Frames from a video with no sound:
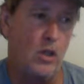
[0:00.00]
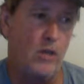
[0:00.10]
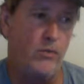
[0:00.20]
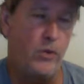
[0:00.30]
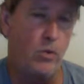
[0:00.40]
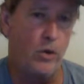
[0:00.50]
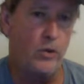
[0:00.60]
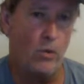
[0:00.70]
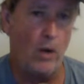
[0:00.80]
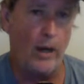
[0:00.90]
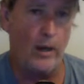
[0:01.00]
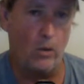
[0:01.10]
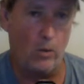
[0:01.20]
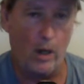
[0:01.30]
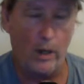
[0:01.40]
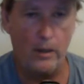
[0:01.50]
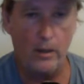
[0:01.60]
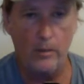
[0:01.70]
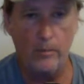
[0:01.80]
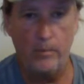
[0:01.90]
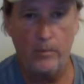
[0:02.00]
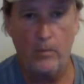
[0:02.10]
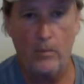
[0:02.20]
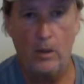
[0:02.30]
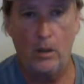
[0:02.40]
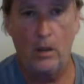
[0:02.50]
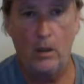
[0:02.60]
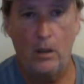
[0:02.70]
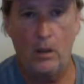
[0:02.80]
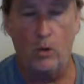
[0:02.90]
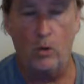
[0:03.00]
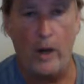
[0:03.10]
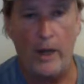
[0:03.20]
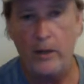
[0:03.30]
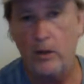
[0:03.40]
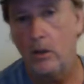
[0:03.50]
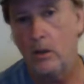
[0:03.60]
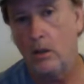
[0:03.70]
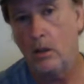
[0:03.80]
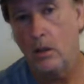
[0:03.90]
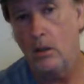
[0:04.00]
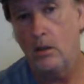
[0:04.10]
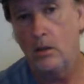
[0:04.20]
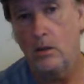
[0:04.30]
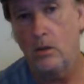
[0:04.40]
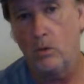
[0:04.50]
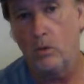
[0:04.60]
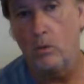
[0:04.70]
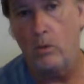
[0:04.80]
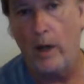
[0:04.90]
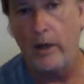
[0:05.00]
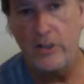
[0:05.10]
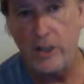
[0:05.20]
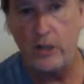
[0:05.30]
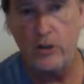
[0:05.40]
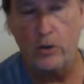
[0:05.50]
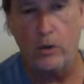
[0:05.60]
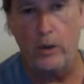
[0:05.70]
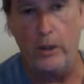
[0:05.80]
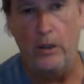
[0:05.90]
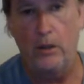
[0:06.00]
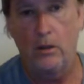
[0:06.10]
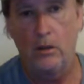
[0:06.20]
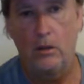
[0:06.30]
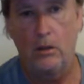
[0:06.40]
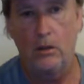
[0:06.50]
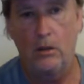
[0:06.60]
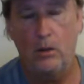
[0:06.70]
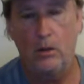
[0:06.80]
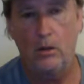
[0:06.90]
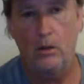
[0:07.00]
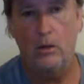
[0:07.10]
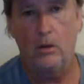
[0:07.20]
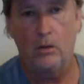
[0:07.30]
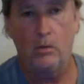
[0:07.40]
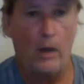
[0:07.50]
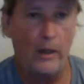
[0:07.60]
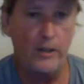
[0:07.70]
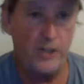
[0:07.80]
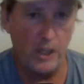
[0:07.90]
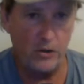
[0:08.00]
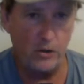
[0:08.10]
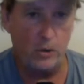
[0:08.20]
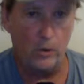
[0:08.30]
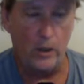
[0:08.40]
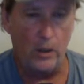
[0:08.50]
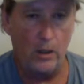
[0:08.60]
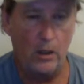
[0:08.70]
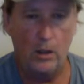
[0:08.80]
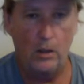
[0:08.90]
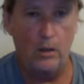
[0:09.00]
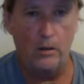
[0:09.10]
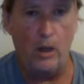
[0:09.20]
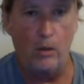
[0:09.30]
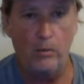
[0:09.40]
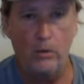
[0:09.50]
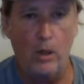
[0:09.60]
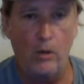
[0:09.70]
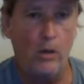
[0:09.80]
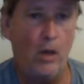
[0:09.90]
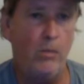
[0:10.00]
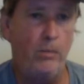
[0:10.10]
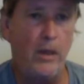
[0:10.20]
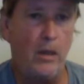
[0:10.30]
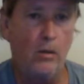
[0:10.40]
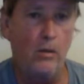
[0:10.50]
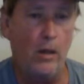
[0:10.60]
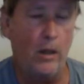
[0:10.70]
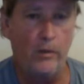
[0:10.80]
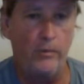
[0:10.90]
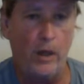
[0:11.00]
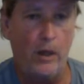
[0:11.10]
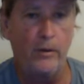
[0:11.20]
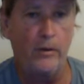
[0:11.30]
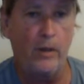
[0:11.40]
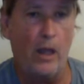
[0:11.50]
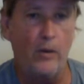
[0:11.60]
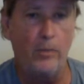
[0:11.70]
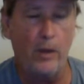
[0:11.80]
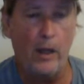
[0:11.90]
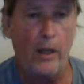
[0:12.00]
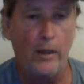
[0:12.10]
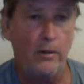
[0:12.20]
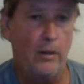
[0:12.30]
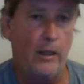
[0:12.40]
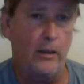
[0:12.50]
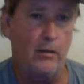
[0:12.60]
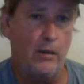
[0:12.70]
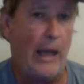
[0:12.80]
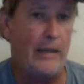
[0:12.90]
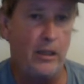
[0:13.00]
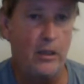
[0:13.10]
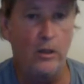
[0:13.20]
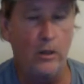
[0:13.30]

if you want to write erotica, write a sex story. Write a sex story. Don't go big on a other plot like I tend to